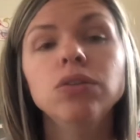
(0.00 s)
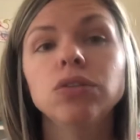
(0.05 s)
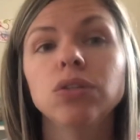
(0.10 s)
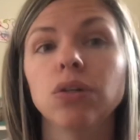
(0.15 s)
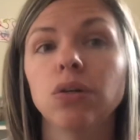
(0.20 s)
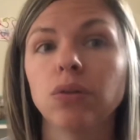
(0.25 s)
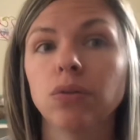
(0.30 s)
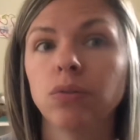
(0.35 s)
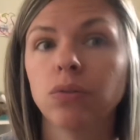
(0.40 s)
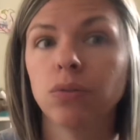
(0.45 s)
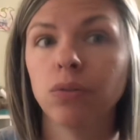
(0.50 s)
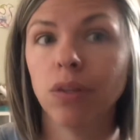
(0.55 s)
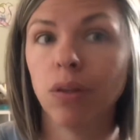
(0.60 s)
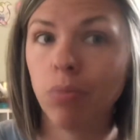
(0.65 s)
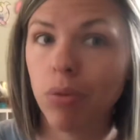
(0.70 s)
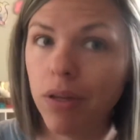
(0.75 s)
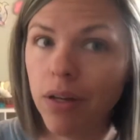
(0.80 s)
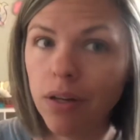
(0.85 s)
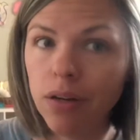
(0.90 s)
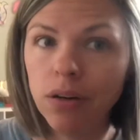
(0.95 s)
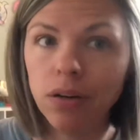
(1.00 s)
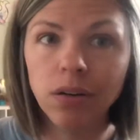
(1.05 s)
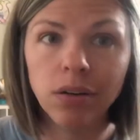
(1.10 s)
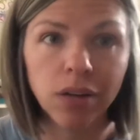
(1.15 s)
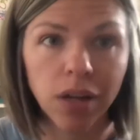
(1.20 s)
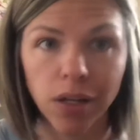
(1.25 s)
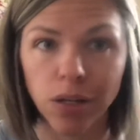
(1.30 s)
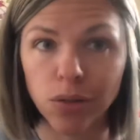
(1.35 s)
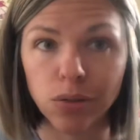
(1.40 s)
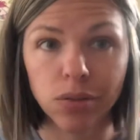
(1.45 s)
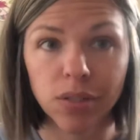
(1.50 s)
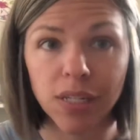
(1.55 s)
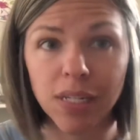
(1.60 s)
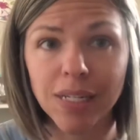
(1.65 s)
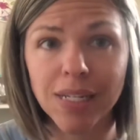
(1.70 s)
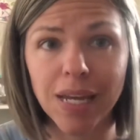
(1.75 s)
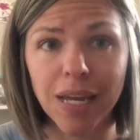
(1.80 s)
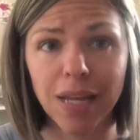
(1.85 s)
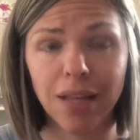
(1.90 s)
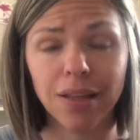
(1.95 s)
So the planner, I use it
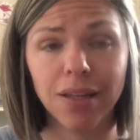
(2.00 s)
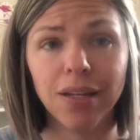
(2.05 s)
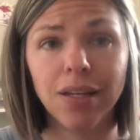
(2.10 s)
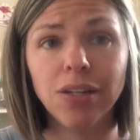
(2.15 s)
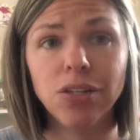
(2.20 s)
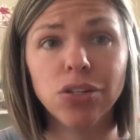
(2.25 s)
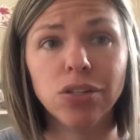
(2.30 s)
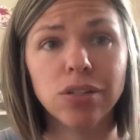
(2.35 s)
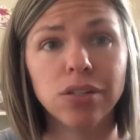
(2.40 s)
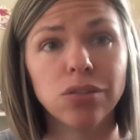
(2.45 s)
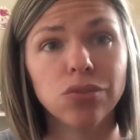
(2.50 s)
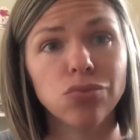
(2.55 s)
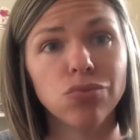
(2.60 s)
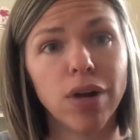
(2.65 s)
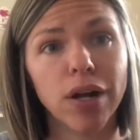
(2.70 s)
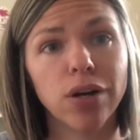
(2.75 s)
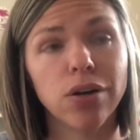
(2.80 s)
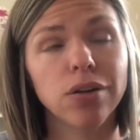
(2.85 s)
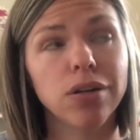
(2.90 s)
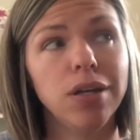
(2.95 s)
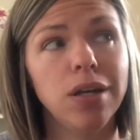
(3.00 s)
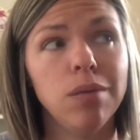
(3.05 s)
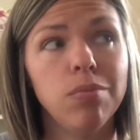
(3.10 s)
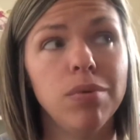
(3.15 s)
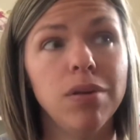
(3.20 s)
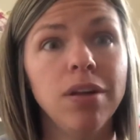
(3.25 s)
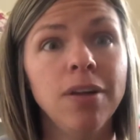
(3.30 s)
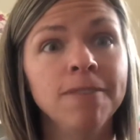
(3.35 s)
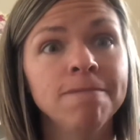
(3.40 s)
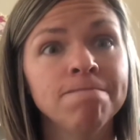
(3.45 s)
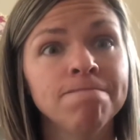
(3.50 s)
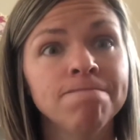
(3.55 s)
daily just as record keeping.